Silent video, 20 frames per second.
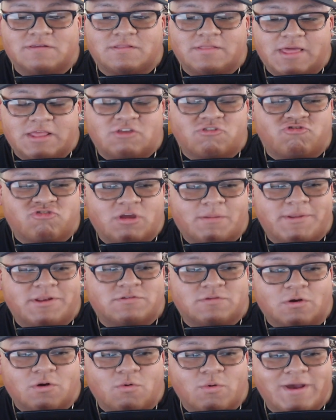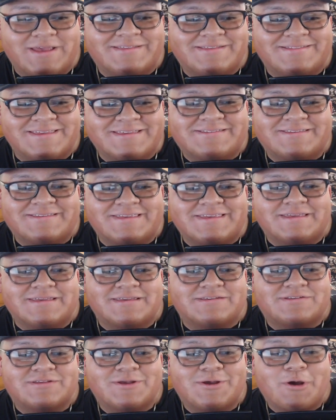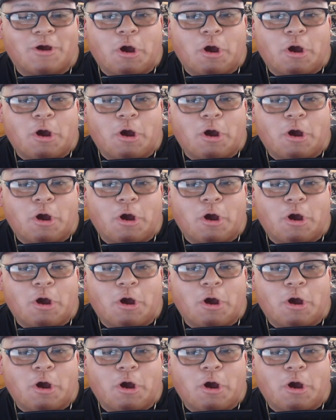ladies and gentlemen, as always, this is